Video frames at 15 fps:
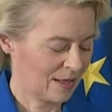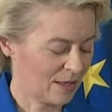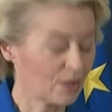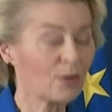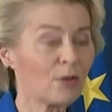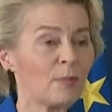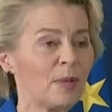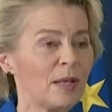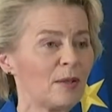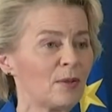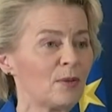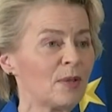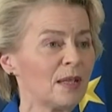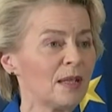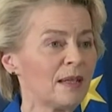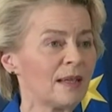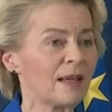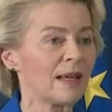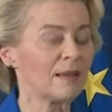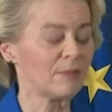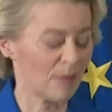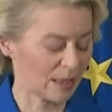The European
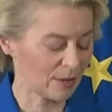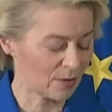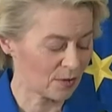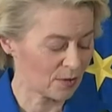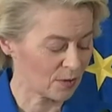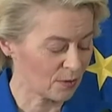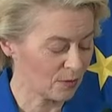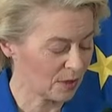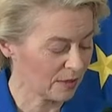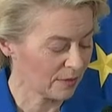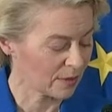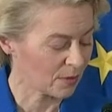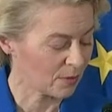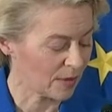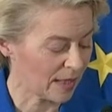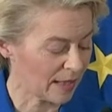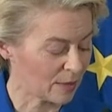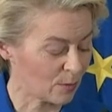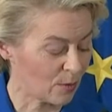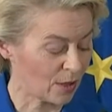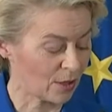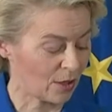Union and Mercosur
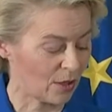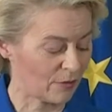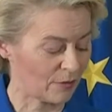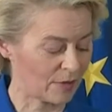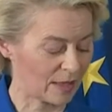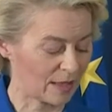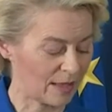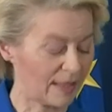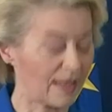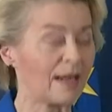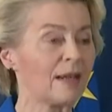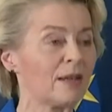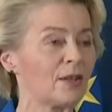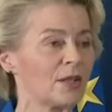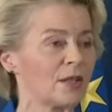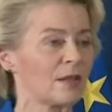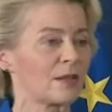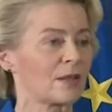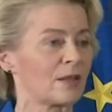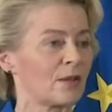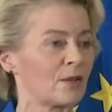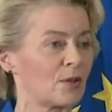create one of the
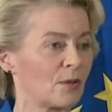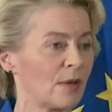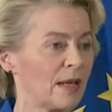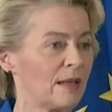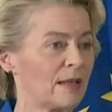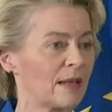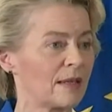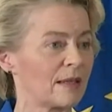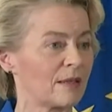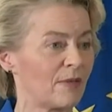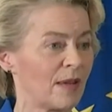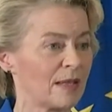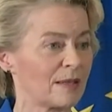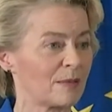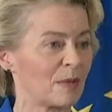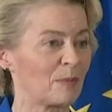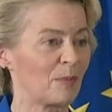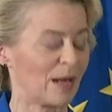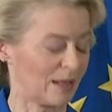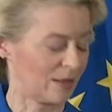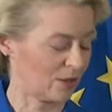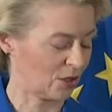largest trade and
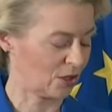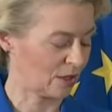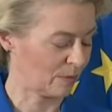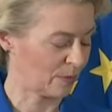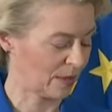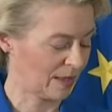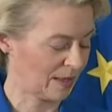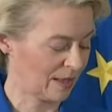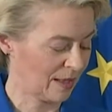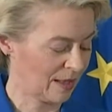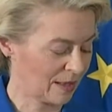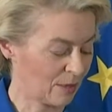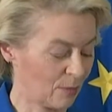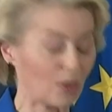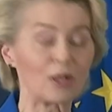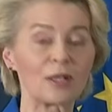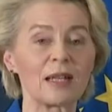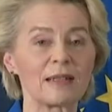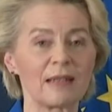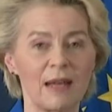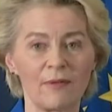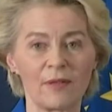investment partnerships the world
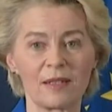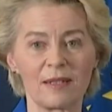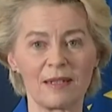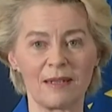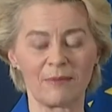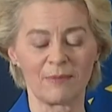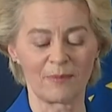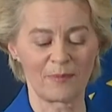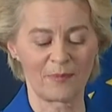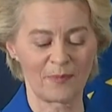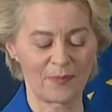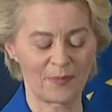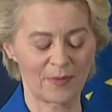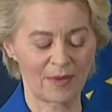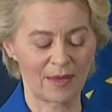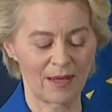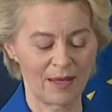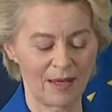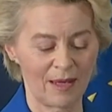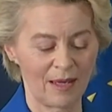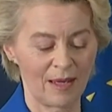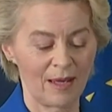has ever seen.
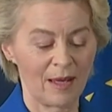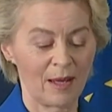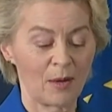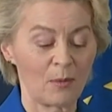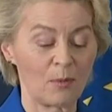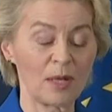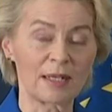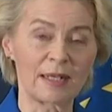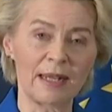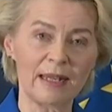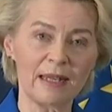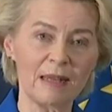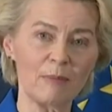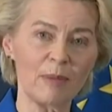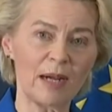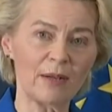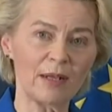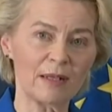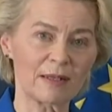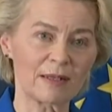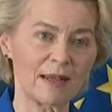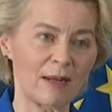We're taking
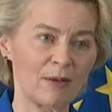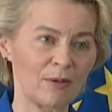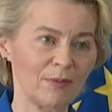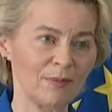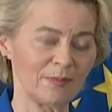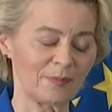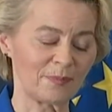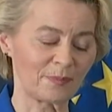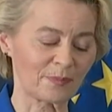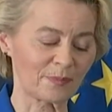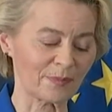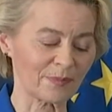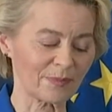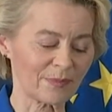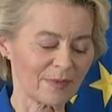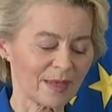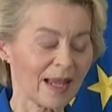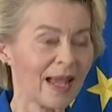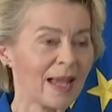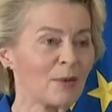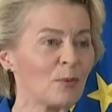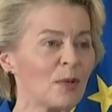barriers down
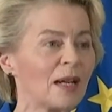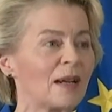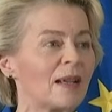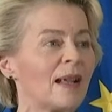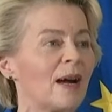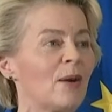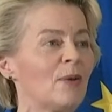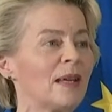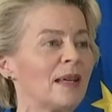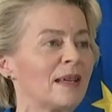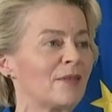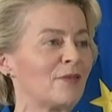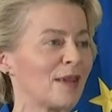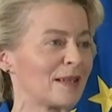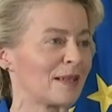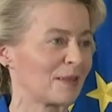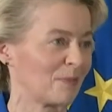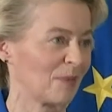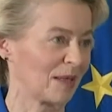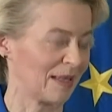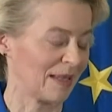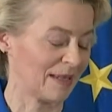and we are allowing
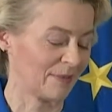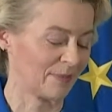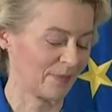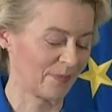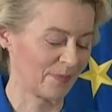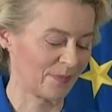investment in.